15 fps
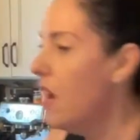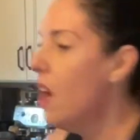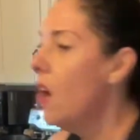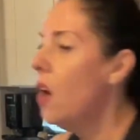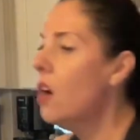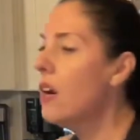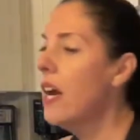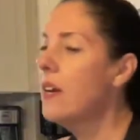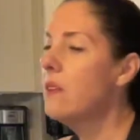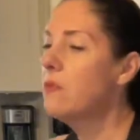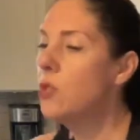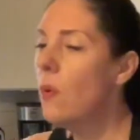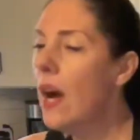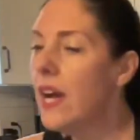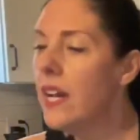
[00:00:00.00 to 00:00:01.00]
All right,
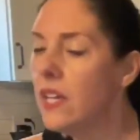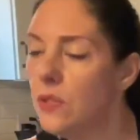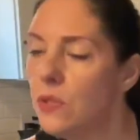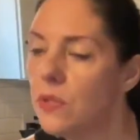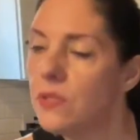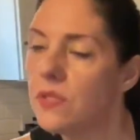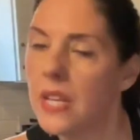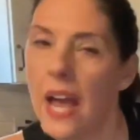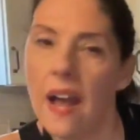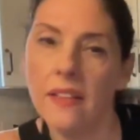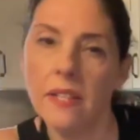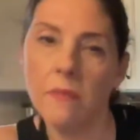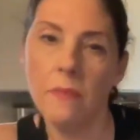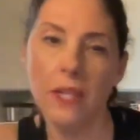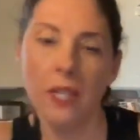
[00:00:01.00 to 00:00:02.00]
so I used
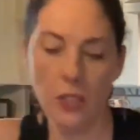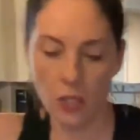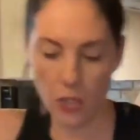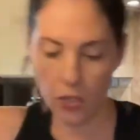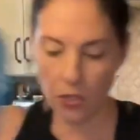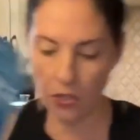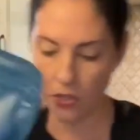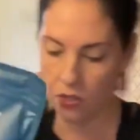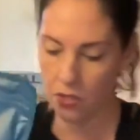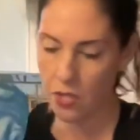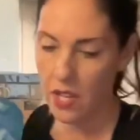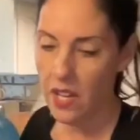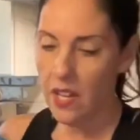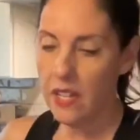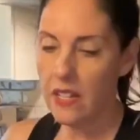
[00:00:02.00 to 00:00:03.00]
Ali Miller's
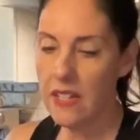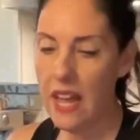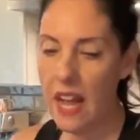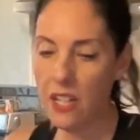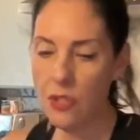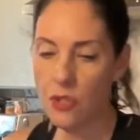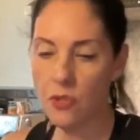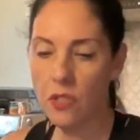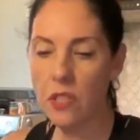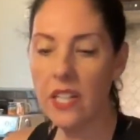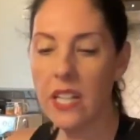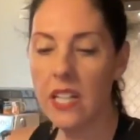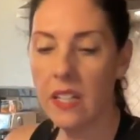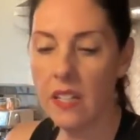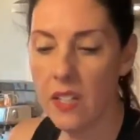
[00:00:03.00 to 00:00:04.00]

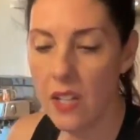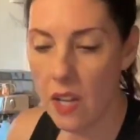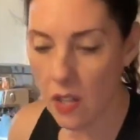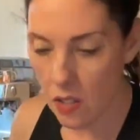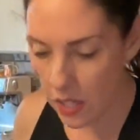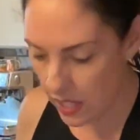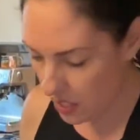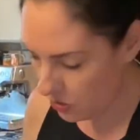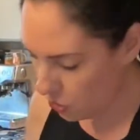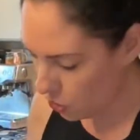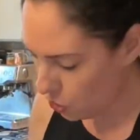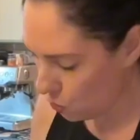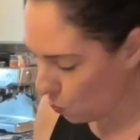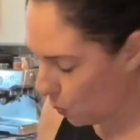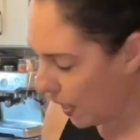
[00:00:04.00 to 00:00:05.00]
Naturally
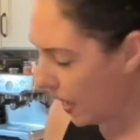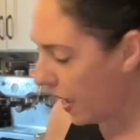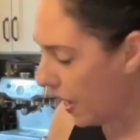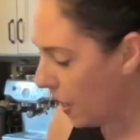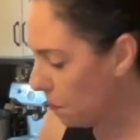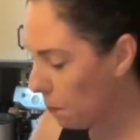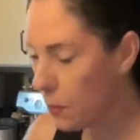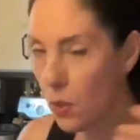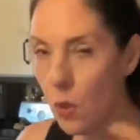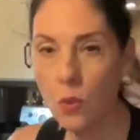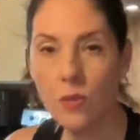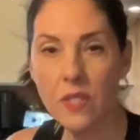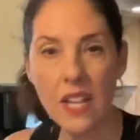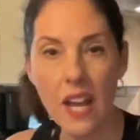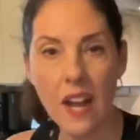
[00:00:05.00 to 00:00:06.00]
Nourished Whey
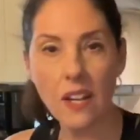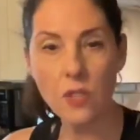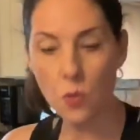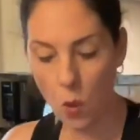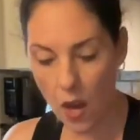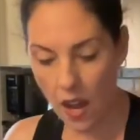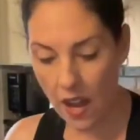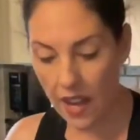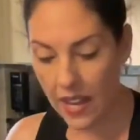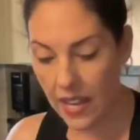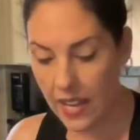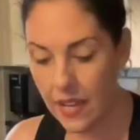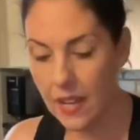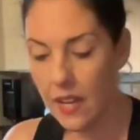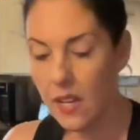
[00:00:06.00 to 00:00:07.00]
Protect. Why?
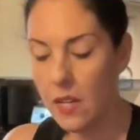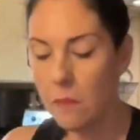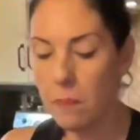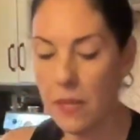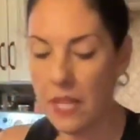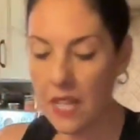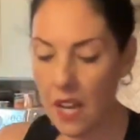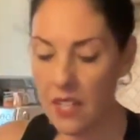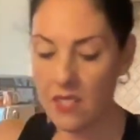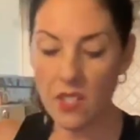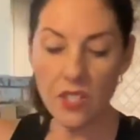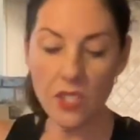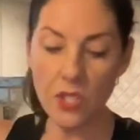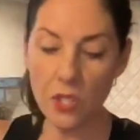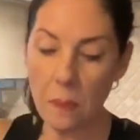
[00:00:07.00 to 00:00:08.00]
Because
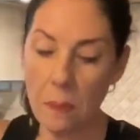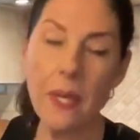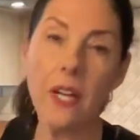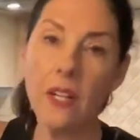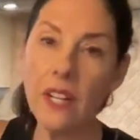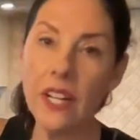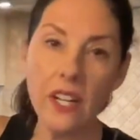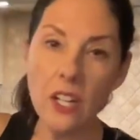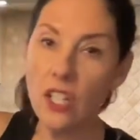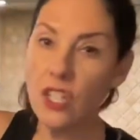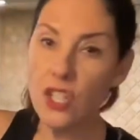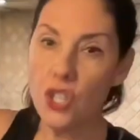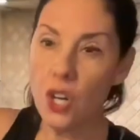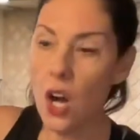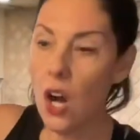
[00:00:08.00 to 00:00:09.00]
it's superior
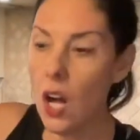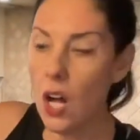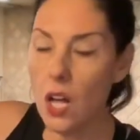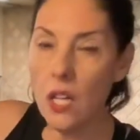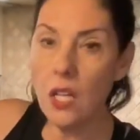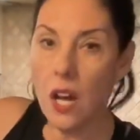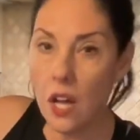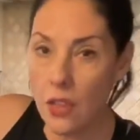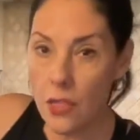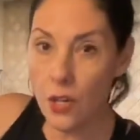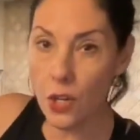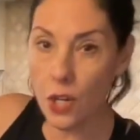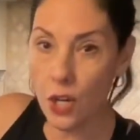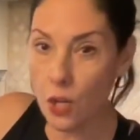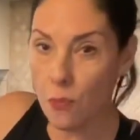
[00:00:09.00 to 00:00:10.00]
to all
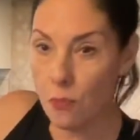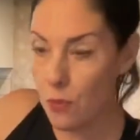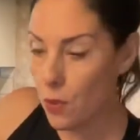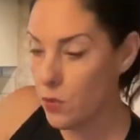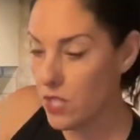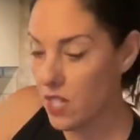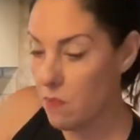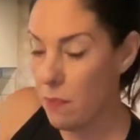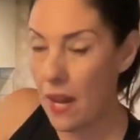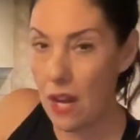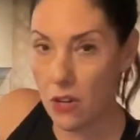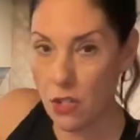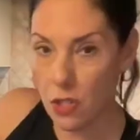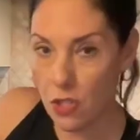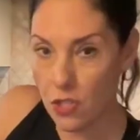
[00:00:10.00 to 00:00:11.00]
other protein
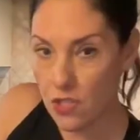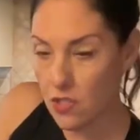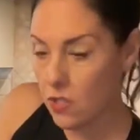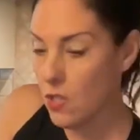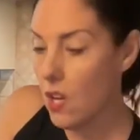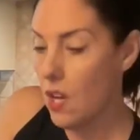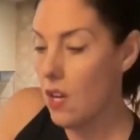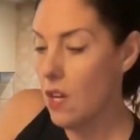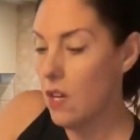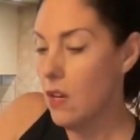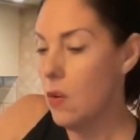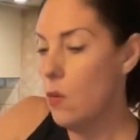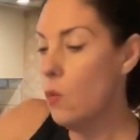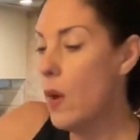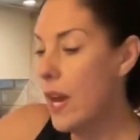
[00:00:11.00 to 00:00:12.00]
powders
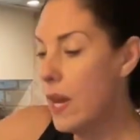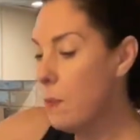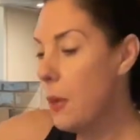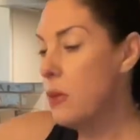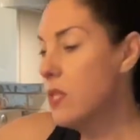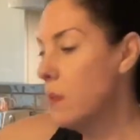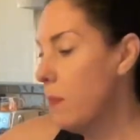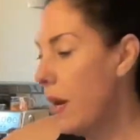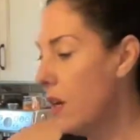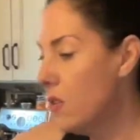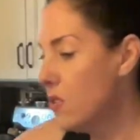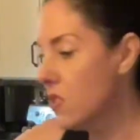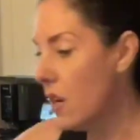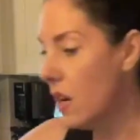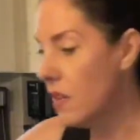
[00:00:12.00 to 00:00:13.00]
whey protein
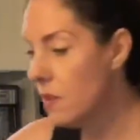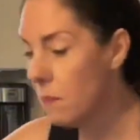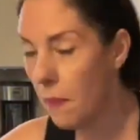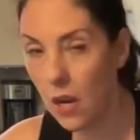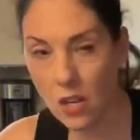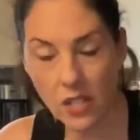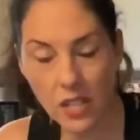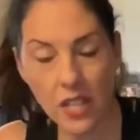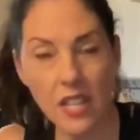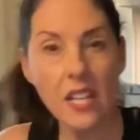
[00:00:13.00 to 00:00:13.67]
powders on the market.